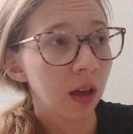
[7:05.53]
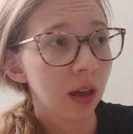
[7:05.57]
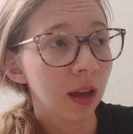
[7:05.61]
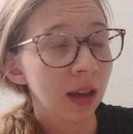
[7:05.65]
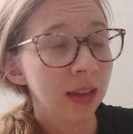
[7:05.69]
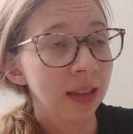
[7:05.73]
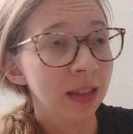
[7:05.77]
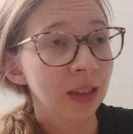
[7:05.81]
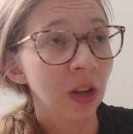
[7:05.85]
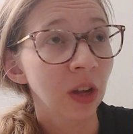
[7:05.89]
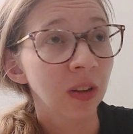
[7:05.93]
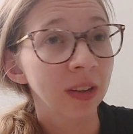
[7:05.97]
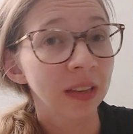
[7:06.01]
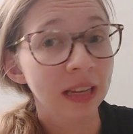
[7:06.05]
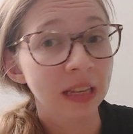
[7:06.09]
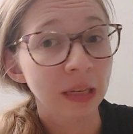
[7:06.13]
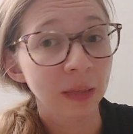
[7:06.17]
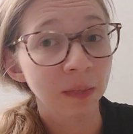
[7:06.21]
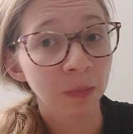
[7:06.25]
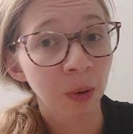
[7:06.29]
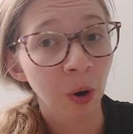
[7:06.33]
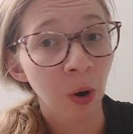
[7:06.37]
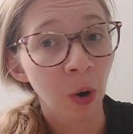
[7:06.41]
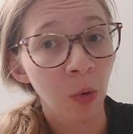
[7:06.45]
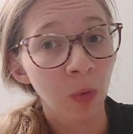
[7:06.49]
It's not
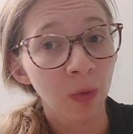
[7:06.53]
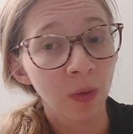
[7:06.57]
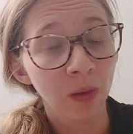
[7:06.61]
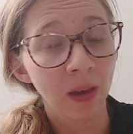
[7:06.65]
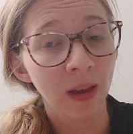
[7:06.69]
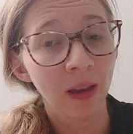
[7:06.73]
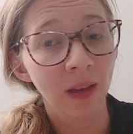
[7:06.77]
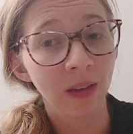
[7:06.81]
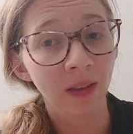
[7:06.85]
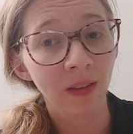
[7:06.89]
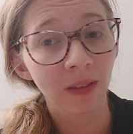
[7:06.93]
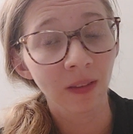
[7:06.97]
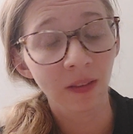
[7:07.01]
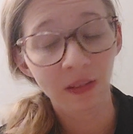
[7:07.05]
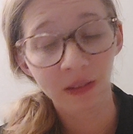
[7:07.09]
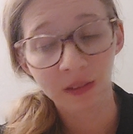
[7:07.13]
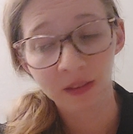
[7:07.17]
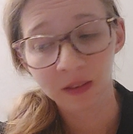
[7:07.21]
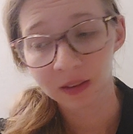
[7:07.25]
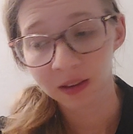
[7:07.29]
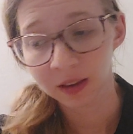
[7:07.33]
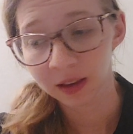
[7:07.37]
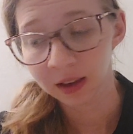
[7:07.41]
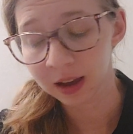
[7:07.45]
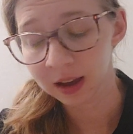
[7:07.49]
as potent
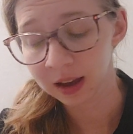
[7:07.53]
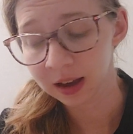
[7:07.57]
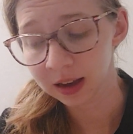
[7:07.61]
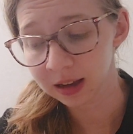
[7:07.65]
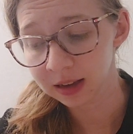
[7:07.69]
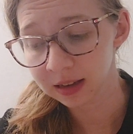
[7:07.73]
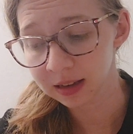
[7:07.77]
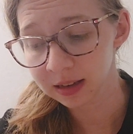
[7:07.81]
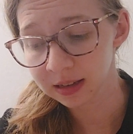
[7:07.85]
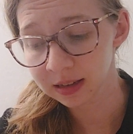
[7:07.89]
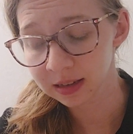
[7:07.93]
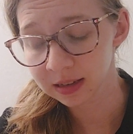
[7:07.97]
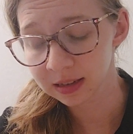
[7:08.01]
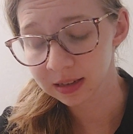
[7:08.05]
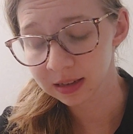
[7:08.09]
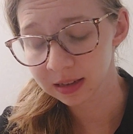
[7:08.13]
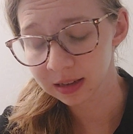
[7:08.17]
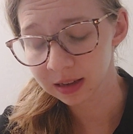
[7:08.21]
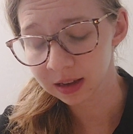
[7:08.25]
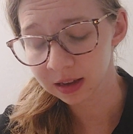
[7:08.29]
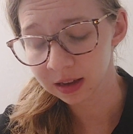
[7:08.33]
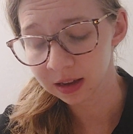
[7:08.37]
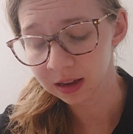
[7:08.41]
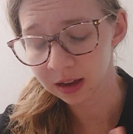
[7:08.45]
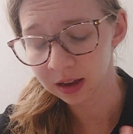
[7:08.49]
as
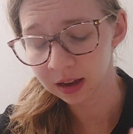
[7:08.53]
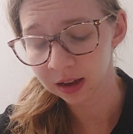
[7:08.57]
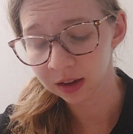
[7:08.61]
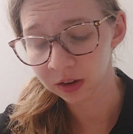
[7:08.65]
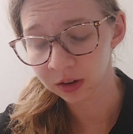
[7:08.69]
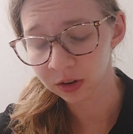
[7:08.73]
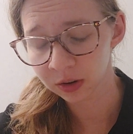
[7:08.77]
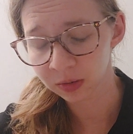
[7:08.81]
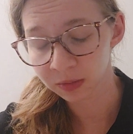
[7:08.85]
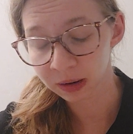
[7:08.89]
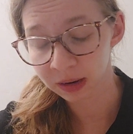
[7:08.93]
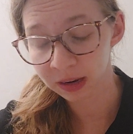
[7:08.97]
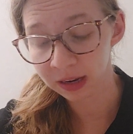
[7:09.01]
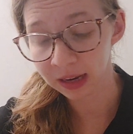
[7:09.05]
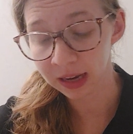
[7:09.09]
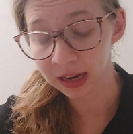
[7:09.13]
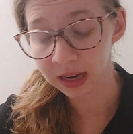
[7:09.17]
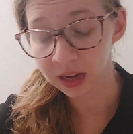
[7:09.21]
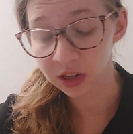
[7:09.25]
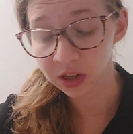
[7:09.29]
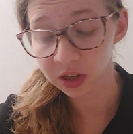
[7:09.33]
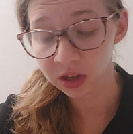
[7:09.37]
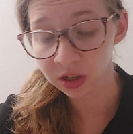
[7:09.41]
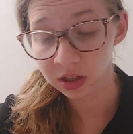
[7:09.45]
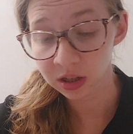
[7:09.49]
other
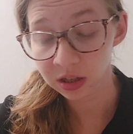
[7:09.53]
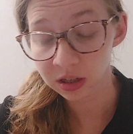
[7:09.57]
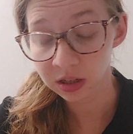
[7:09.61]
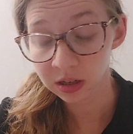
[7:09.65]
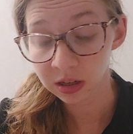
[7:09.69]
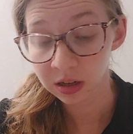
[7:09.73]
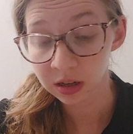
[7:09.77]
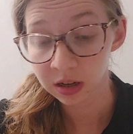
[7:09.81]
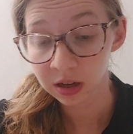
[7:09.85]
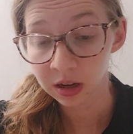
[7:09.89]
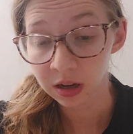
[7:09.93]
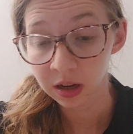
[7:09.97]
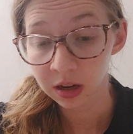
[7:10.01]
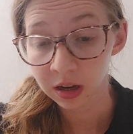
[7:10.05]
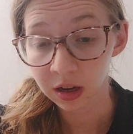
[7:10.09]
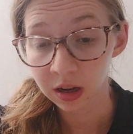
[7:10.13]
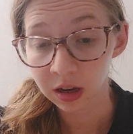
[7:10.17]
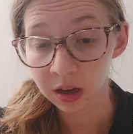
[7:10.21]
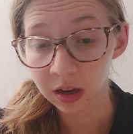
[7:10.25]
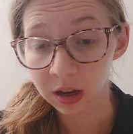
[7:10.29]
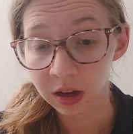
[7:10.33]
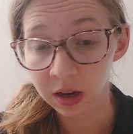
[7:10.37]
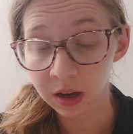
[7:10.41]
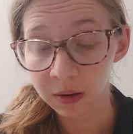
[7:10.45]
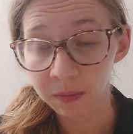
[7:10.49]
medications,
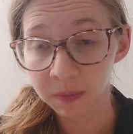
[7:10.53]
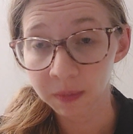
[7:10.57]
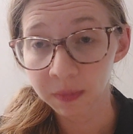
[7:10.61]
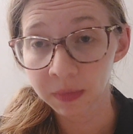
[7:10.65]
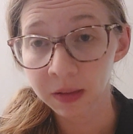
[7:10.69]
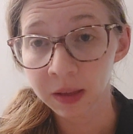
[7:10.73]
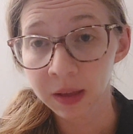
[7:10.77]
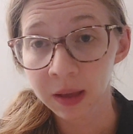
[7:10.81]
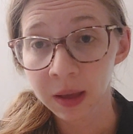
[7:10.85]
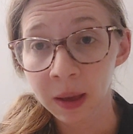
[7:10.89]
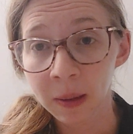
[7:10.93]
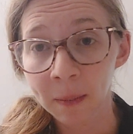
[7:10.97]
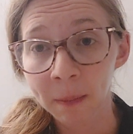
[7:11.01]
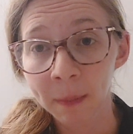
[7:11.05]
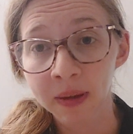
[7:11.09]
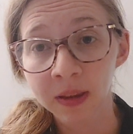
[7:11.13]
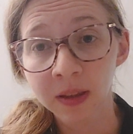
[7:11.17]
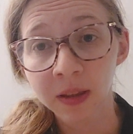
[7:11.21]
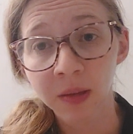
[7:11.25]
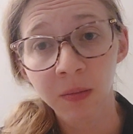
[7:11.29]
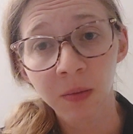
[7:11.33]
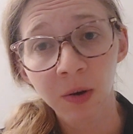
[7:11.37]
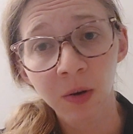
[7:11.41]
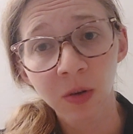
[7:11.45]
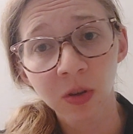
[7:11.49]
but
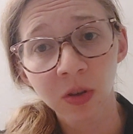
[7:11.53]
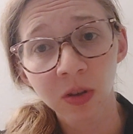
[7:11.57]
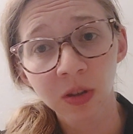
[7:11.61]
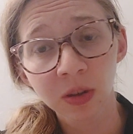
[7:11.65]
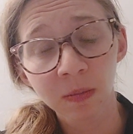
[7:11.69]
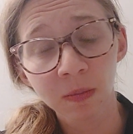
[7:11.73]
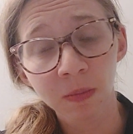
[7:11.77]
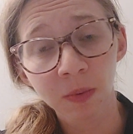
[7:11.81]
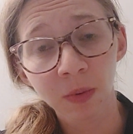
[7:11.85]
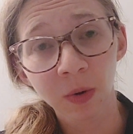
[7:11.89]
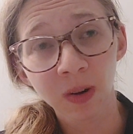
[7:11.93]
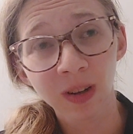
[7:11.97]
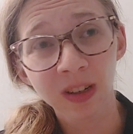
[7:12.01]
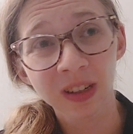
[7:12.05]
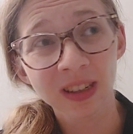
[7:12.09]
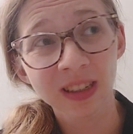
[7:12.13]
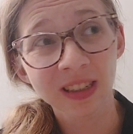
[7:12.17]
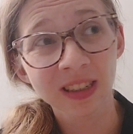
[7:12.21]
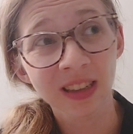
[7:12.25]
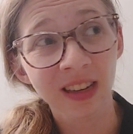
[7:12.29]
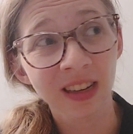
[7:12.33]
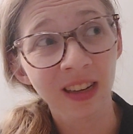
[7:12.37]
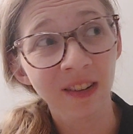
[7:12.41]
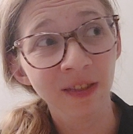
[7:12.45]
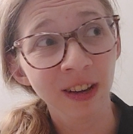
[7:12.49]
the most important
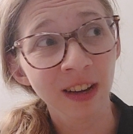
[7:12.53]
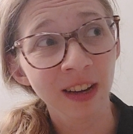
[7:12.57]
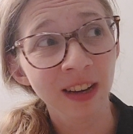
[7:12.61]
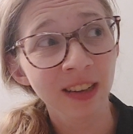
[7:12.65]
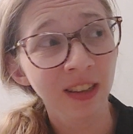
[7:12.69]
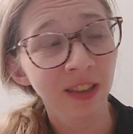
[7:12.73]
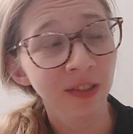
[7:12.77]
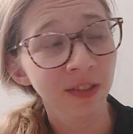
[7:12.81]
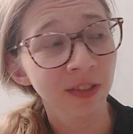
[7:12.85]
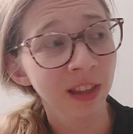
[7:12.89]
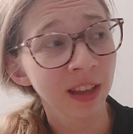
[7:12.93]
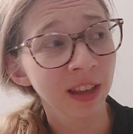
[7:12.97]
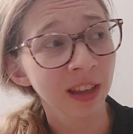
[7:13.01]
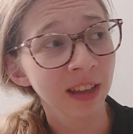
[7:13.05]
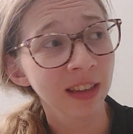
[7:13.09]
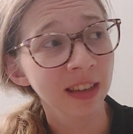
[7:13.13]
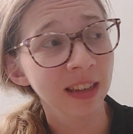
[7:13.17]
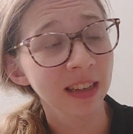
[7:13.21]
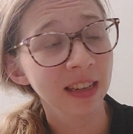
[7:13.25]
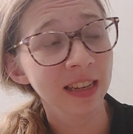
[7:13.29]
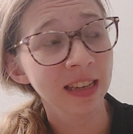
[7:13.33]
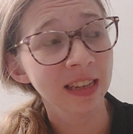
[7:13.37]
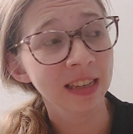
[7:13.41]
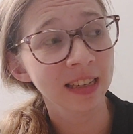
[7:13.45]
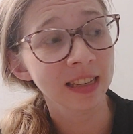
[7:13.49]
side effect of that
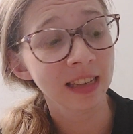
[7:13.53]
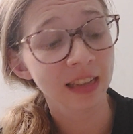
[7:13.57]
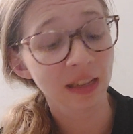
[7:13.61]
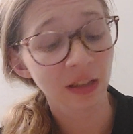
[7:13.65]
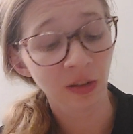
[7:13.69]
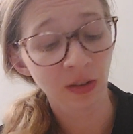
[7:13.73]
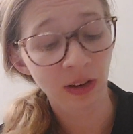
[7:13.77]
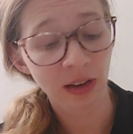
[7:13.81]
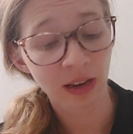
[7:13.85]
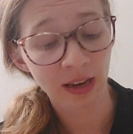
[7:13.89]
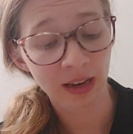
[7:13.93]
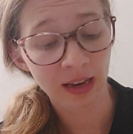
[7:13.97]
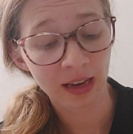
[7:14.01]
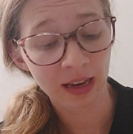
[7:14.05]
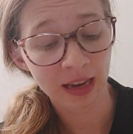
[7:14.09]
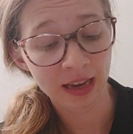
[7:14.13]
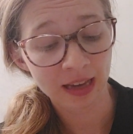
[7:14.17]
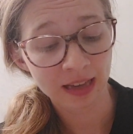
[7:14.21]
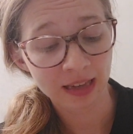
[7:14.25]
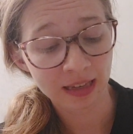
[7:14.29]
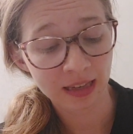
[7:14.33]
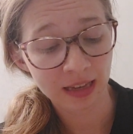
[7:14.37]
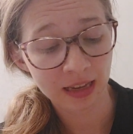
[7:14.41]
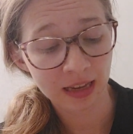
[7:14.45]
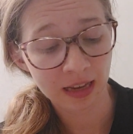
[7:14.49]
is that you can
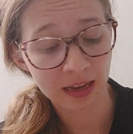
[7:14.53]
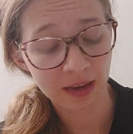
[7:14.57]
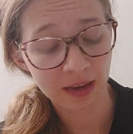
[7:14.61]
get